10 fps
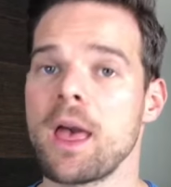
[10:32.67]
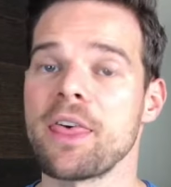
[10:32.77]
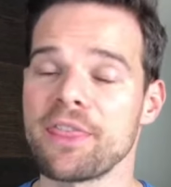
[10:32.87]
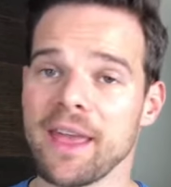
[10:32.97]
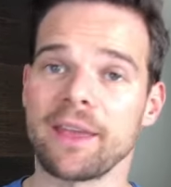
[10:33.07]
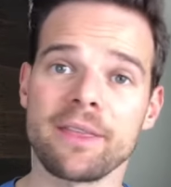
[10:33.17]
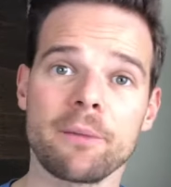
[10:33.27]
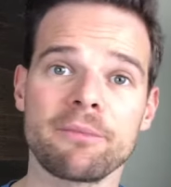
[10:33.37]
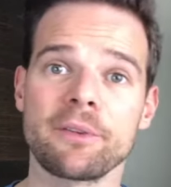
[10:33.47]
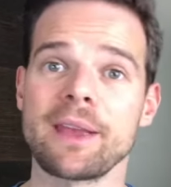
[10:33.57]
Thank
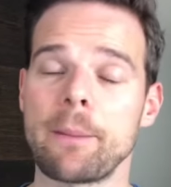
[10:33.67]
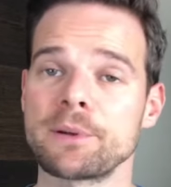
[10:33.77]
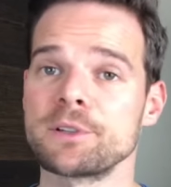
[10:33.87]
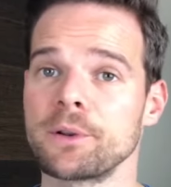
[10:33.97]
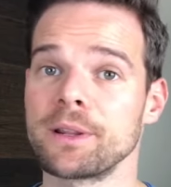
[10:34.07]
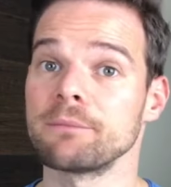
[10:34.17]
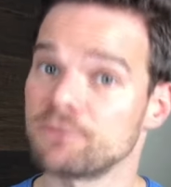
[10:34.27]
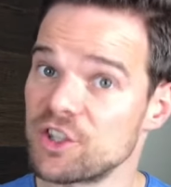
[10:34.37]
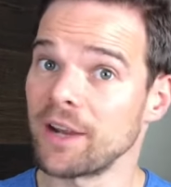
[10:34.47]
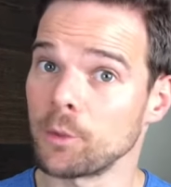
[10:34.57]
them for the opportunity,
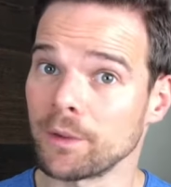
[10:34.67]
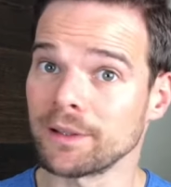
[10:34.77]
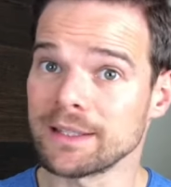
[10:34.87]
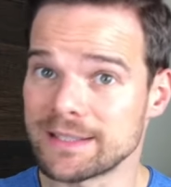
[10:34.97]
genuinely